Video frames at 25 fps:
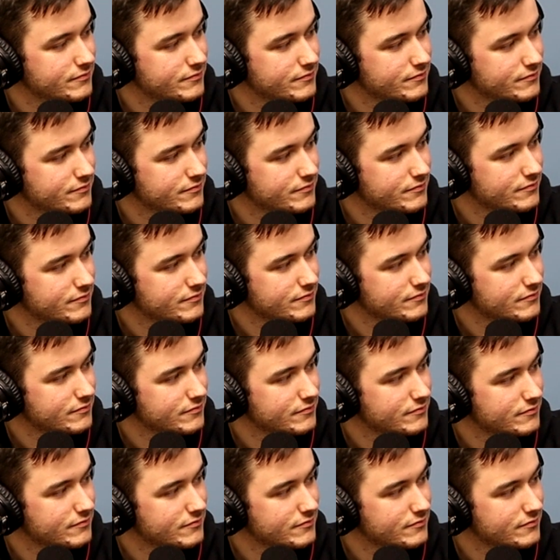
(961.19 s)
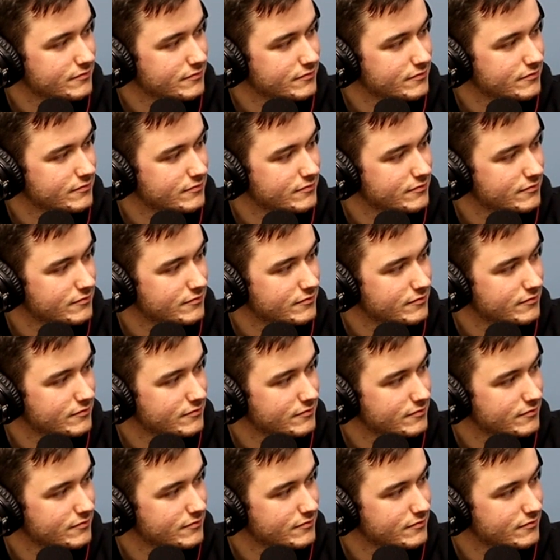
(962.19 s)

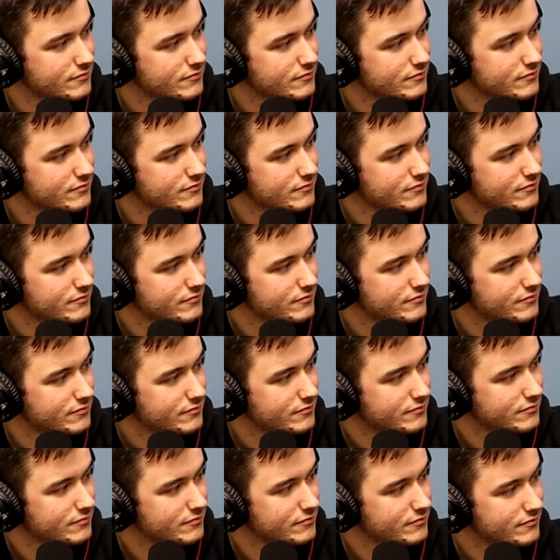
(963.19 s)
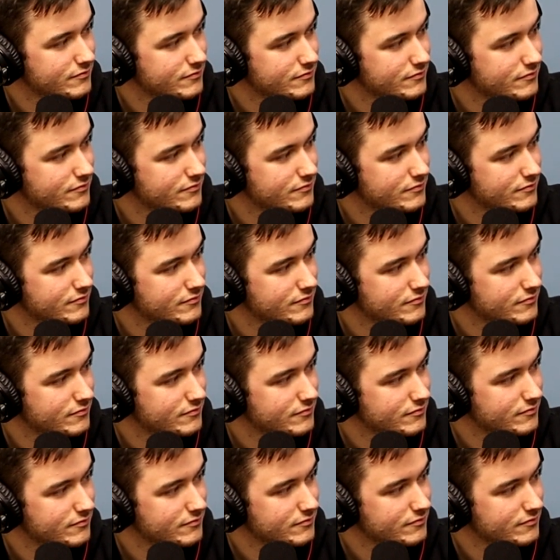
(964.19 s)

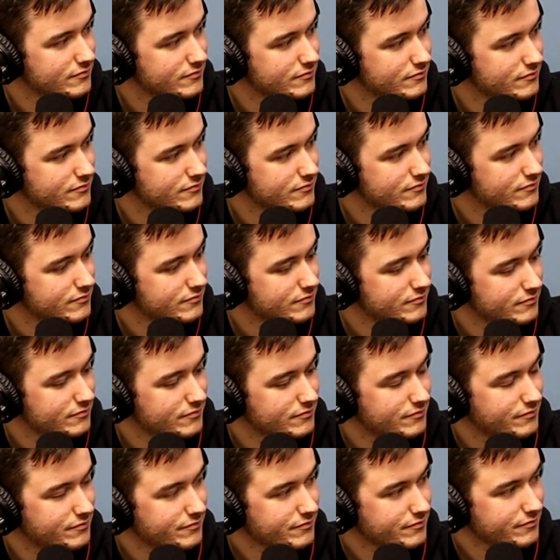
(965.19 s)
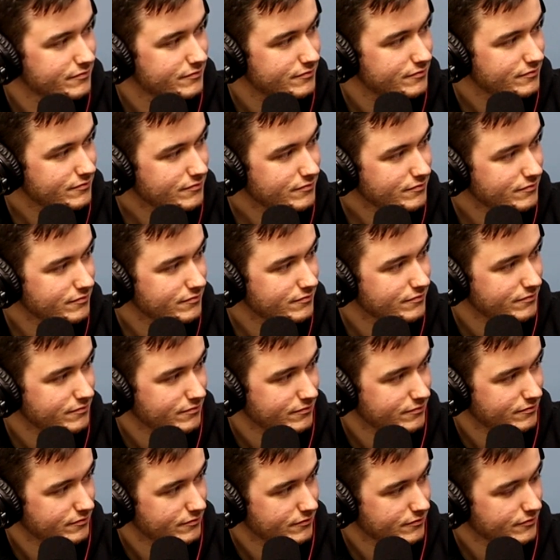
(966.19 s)

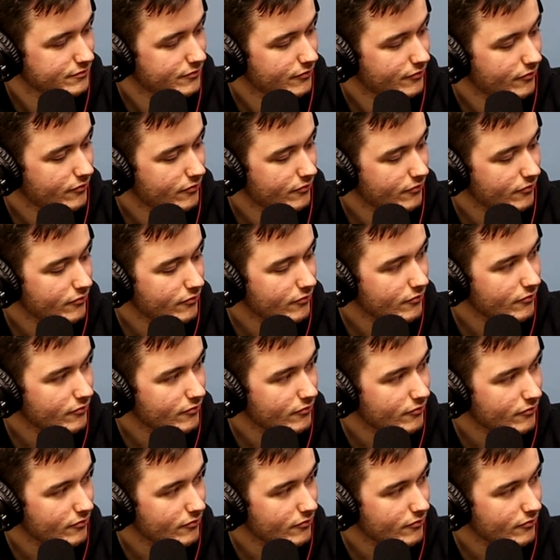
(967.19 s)
No words are spoken by the person on screen.